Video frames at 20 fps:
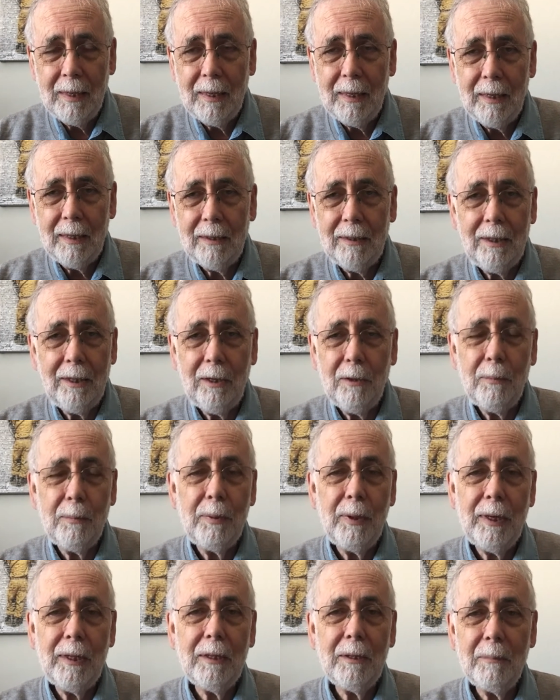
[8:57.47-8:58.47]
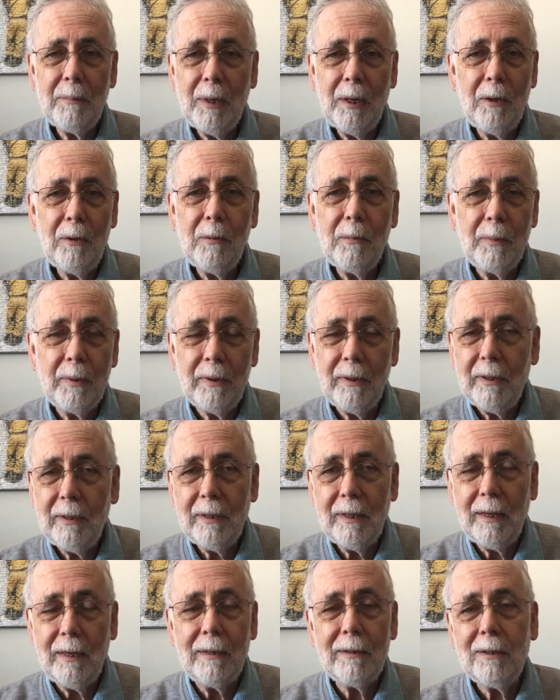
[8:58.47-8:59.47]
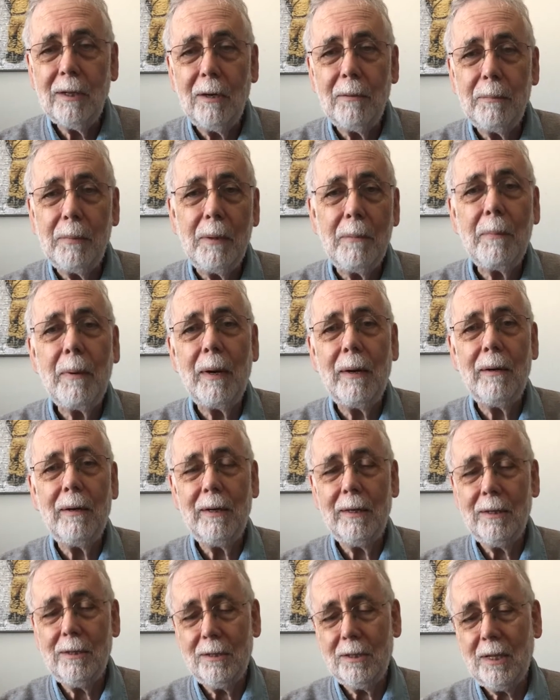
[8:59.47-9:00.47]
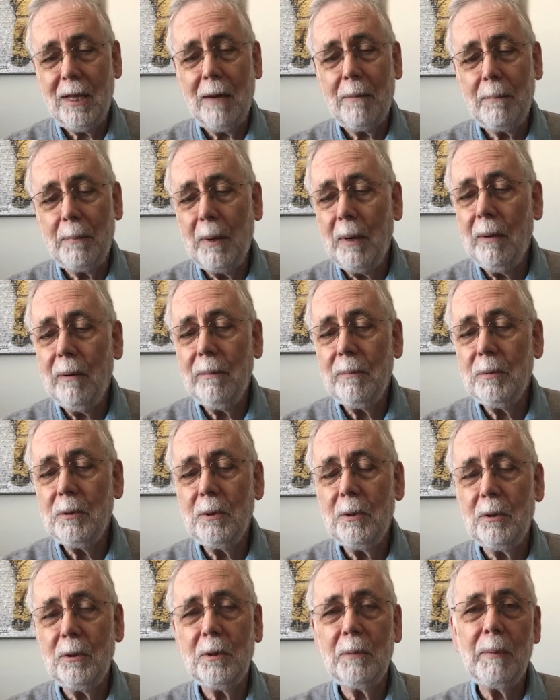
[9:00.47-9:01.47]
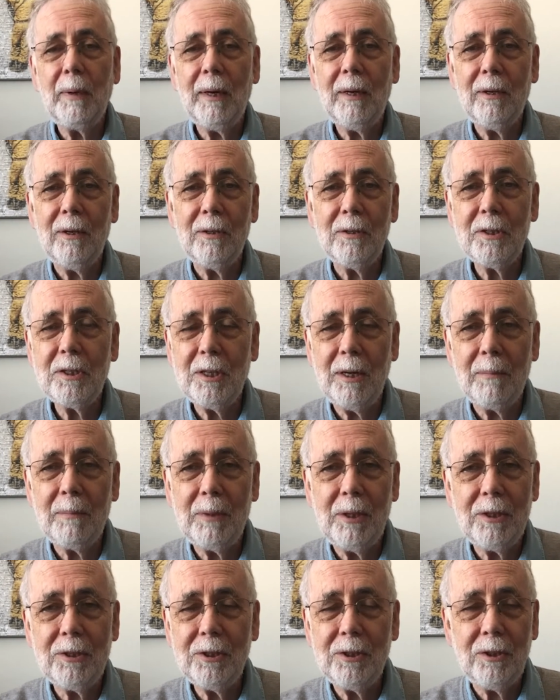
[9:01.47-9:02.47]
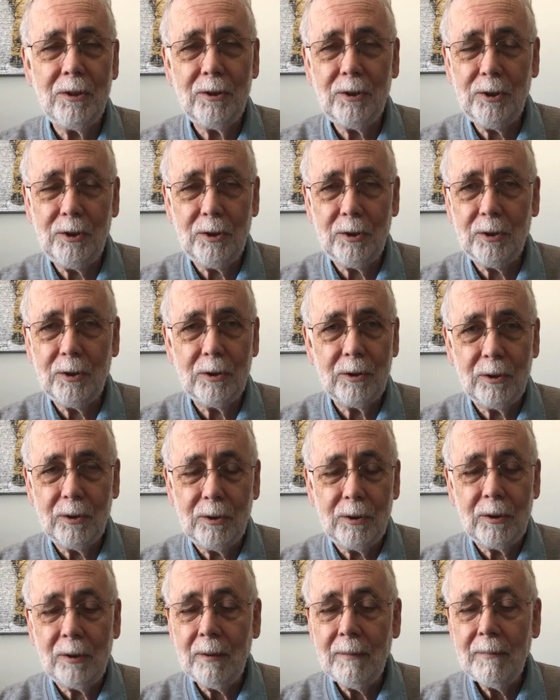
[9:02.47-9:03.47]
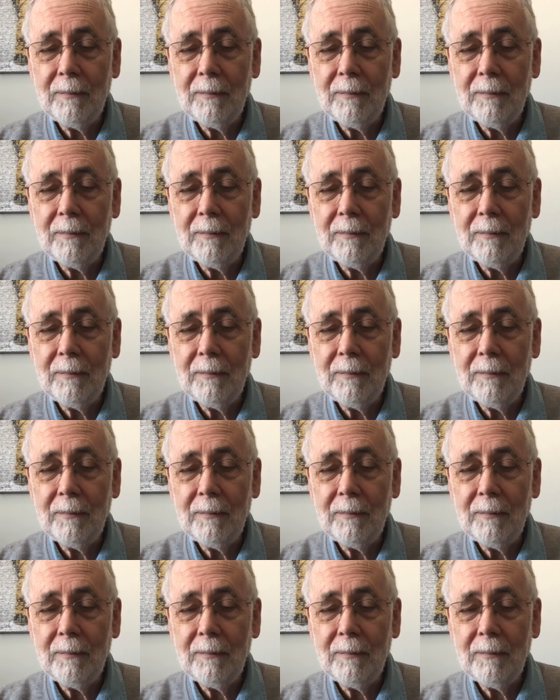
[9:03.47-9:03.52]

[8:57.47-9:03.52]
and that He'll bring them home, and that they'll not be buried, as that poem talked about, on some distant shore or